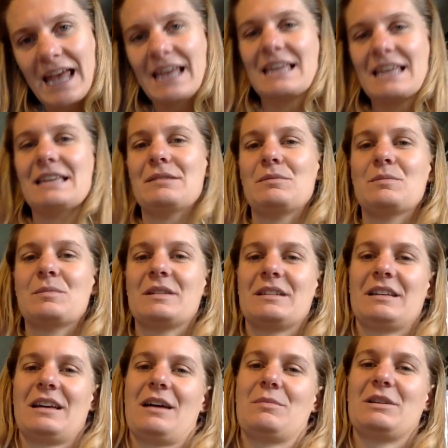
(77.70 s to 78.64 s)
team
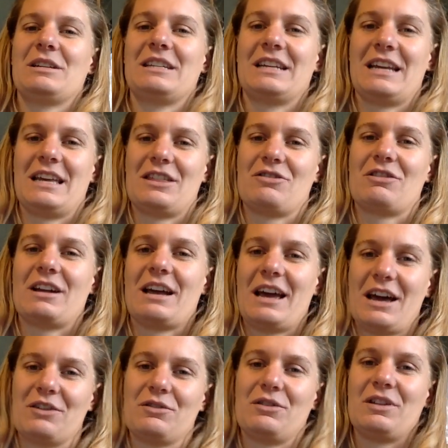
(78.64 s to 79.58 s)
is coming together in a
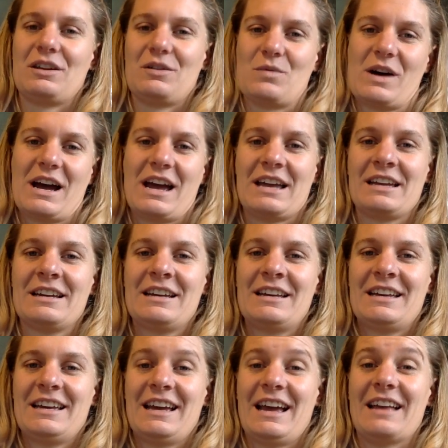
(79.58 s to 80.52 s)
healthy way
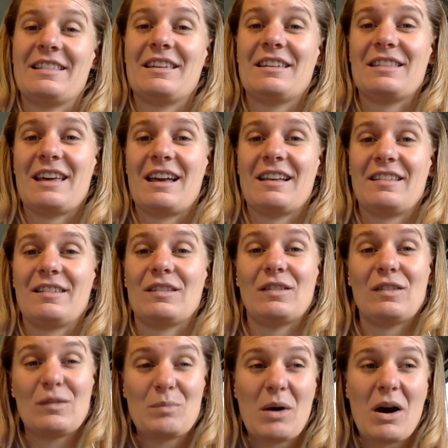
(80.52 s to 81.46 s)
and that that's
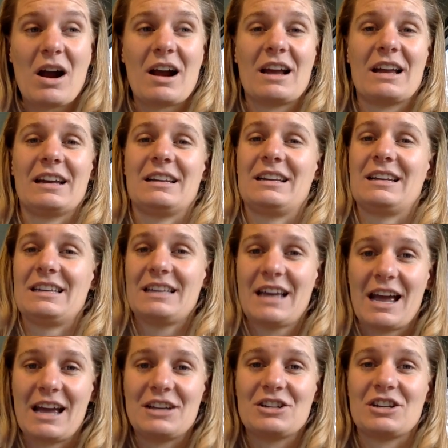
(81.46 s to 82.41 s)
inspiring and
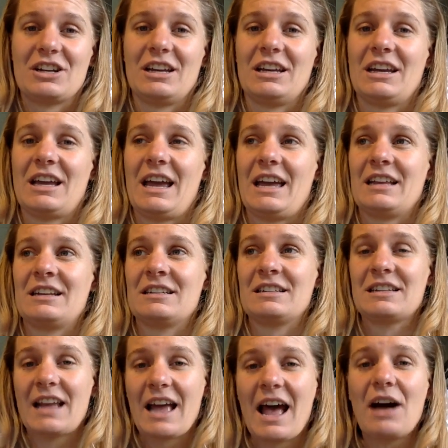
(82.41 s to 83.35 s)
engaging
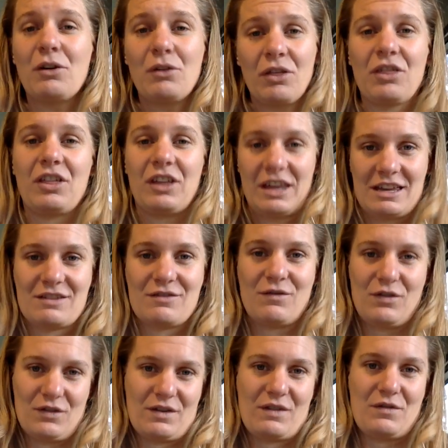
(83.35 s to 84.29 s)
and healthy
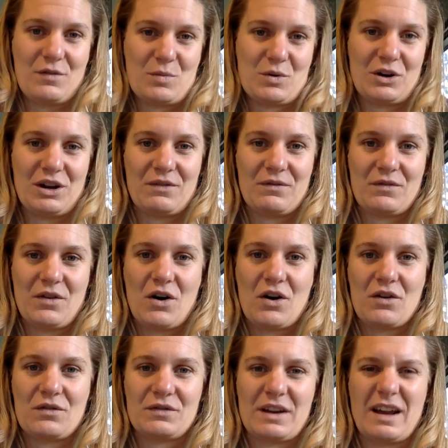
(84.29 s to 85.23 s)
for everybody
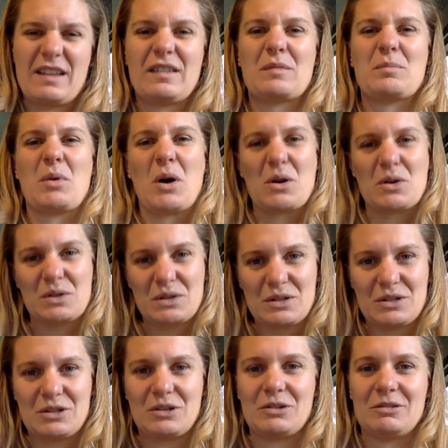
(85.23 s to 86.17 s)
involved, as
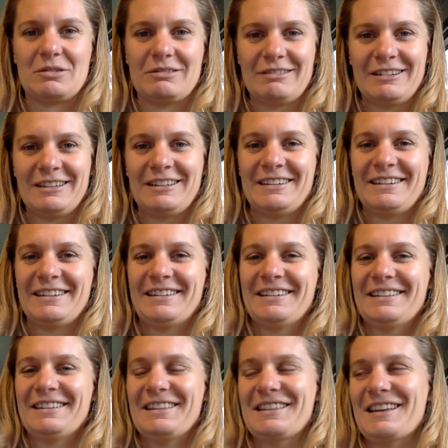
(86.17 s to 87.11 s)
opposed to
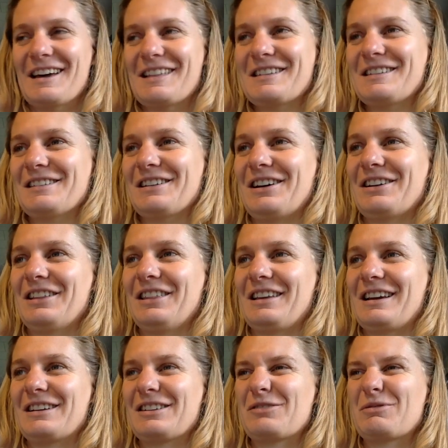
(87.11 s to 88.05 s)
the other side of
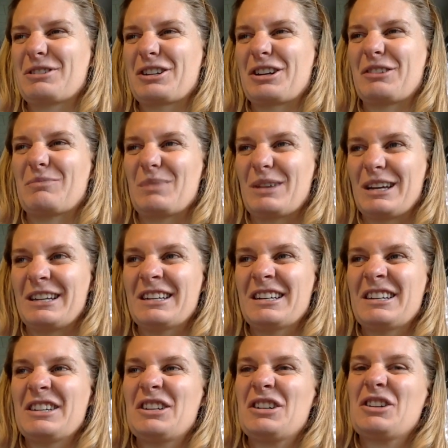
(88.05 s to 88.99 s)
things, which can be
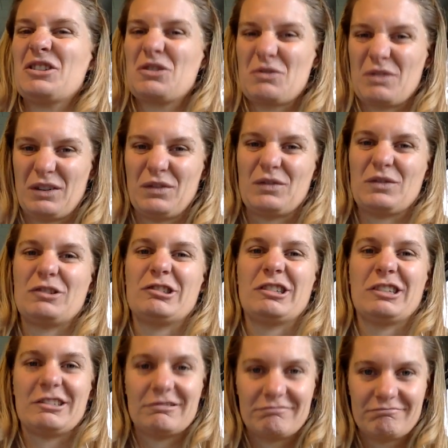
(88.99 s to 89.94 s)

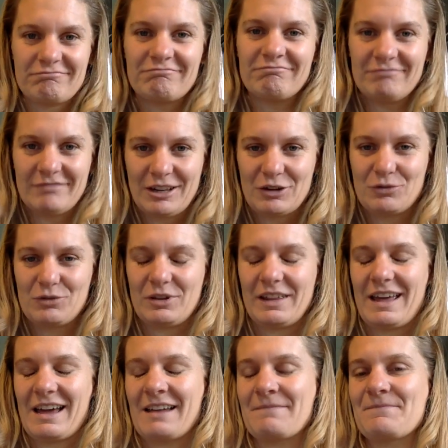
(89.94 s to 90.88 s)
stressful and all
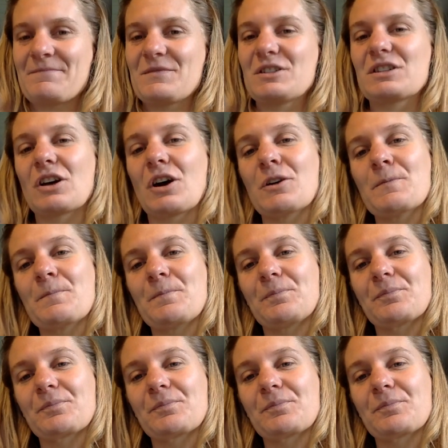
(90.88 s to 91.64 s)
that. So